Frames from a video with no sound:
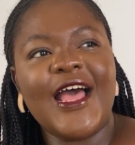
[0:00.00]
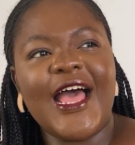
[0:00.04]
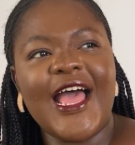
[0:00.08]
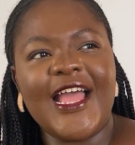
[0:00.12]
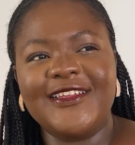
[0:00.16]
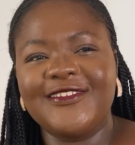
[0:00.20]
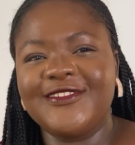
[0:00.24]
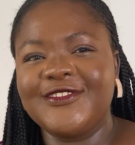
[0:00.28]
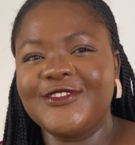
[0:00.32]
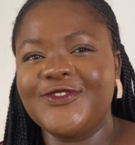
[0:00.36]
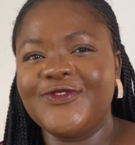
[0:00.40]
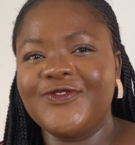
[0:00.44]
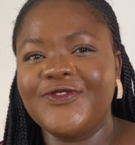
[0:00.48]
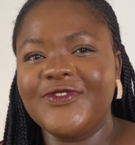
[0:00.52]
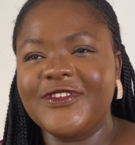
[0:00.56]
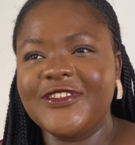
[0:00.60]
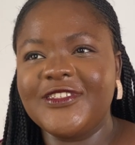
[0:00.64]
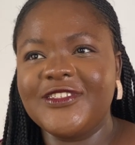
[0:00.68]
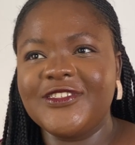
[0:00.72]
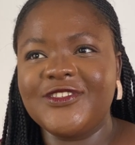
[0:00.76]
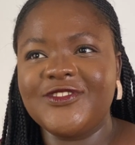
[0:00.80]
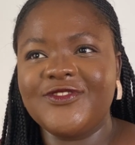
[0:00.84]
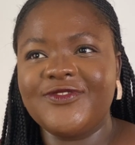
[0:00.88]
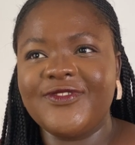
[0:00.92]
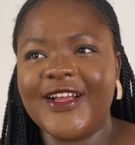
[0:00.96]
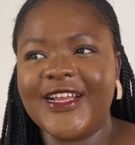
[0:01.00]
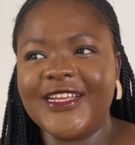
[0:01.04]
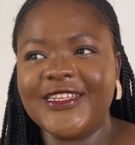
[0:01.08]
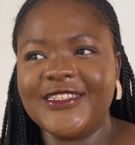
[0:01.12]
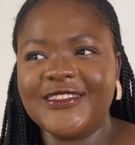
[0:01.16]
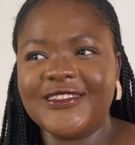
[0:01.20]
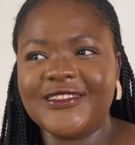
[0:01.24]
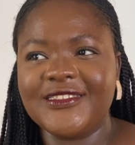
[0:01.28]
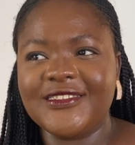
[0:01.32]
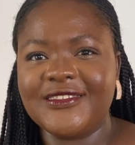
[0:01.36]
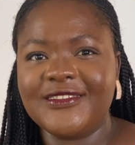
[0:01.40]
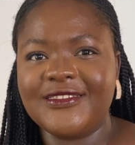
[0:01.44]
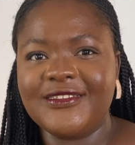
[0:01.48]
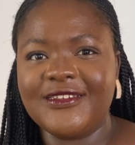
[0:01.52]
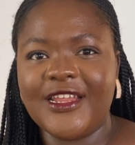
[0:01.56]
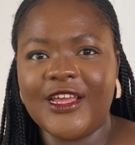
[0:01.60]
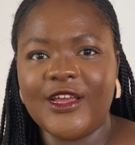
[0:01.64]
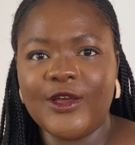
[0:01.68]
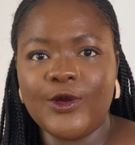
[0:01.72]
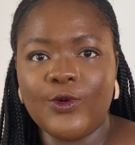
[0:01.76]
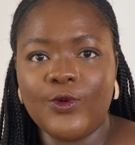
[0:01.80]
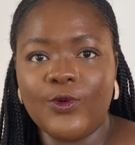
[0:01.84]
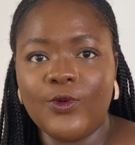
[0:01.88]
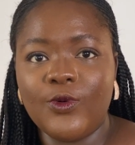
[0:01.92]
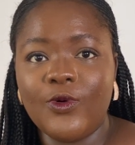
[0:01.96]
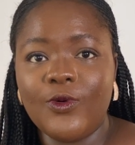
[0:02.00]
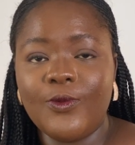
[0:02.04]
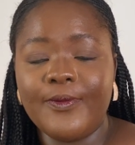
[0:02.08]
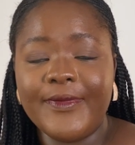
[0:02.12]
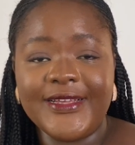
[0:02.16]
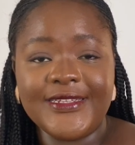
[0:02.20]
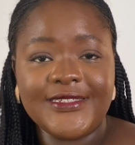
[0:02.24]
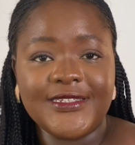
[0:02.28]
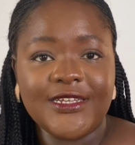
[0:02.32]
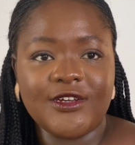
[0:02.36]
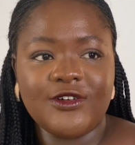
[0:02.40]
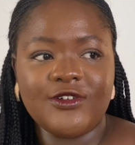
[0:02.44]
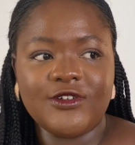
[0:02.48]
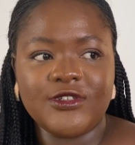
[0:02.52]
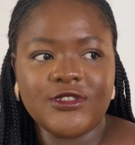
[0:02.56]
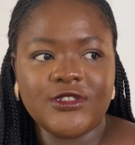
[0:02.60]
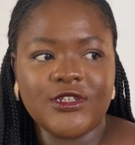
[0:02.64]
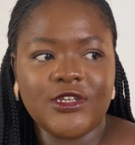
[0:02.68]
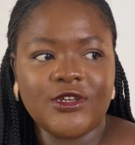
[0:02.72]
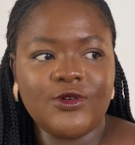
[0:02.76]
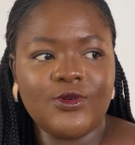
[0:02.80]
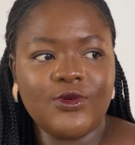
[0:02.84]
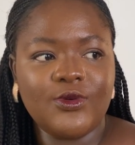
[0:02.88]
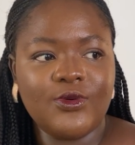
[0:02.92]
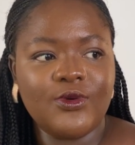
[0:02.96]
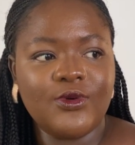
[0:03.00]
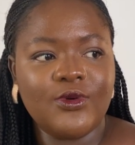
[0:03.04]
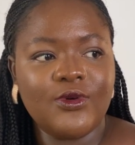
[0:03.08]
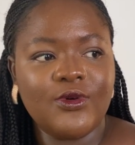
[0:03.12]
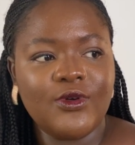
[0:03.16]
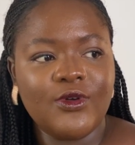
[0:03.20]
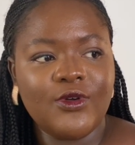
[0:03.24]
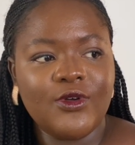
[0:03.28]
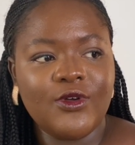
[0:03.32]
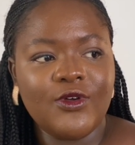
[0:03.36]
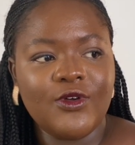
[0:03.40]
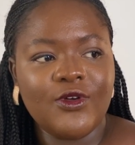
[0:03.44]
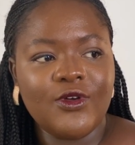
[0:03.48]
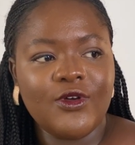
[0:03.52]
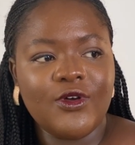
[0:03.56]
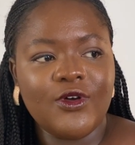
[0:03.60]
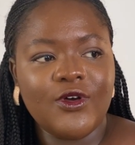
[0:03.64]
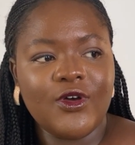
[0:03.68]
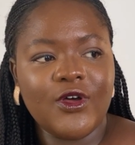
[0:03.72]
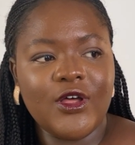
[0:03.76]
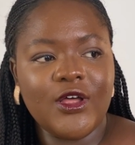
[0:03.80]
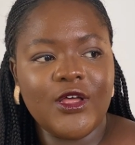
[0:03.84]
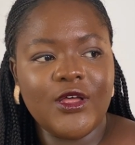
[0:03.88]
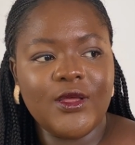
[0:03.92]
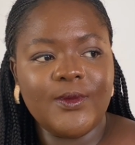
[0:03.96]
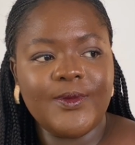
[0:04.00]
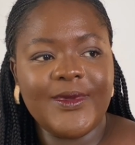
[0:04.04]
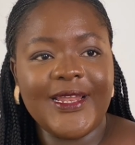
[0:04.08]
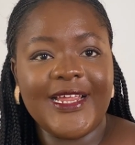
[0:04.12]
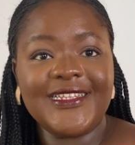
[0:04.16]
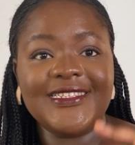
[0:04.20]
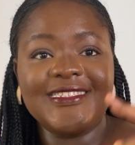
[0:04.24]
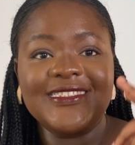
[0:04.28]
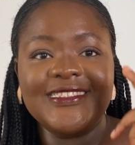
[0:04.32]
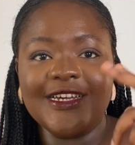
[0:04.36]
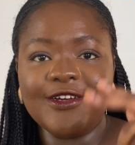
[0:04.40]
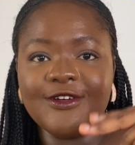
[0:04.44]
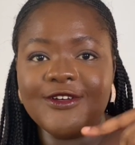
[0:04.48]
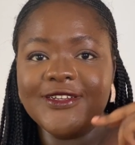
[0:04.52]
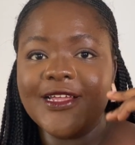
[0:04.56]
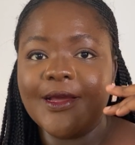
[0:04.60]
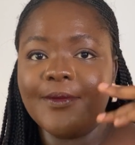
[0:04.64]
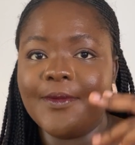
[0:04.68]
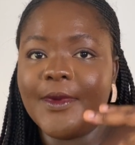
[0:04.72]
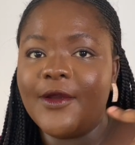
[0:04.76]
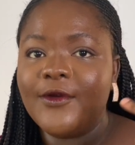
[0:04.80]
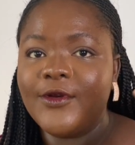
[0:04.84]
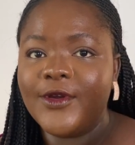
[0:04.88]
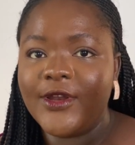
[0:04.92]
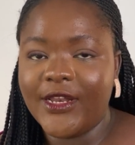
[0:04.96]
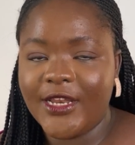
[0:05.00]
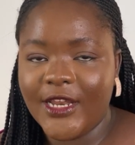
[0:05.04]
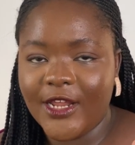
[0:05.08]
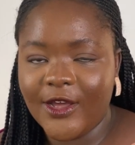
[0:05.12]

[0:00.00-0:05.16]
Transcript: I just finished writing Neko, my second Neko. Like the second time I wrote